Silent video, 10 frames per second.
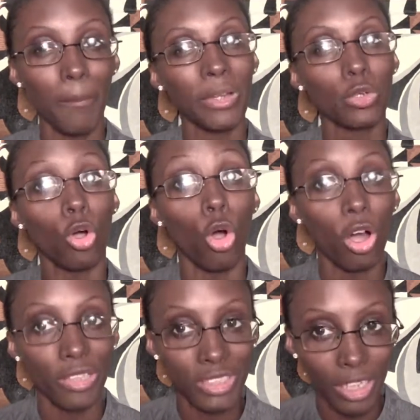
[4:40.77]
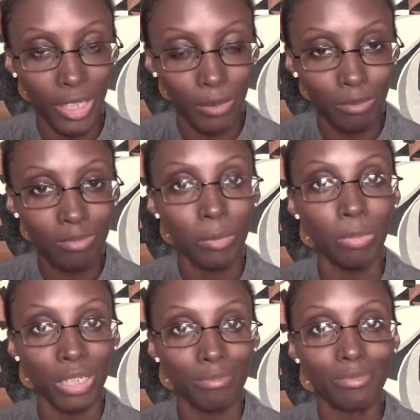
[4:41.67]
I may do it all the time,
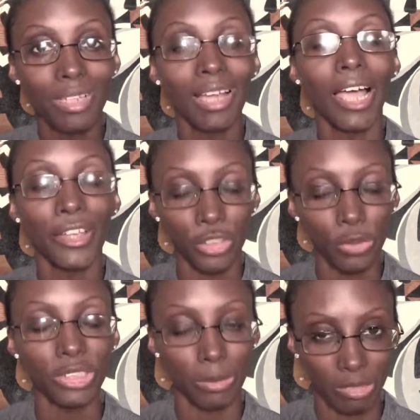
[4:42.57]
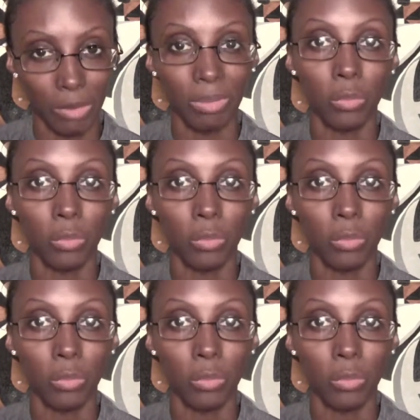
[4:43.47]
but I do it sometimes.